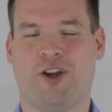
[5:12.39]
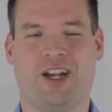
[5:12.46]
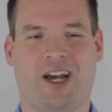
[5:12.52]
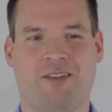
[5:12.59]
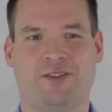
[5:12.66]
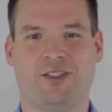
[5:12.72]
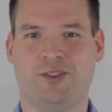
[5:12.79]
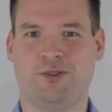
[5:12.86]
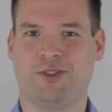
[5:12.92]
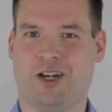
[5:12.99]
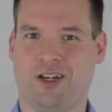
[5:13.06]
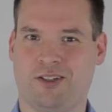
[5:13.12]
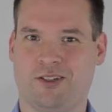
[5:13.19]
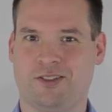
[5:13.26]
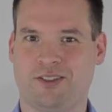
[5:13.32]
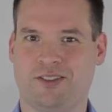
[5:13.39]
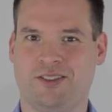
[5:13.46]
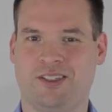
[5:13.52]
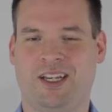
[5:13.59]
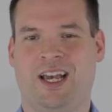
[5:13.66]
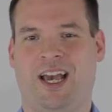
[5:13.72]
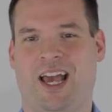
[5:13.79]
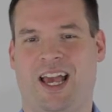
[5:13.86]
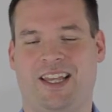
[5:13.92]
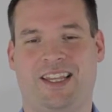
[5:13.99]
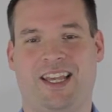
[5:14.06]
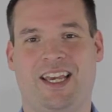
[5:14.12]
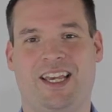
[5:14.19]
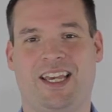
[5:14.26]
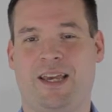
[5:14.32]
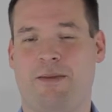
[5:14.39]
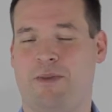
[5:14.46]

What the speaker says: I have 2 toddlers, and they keep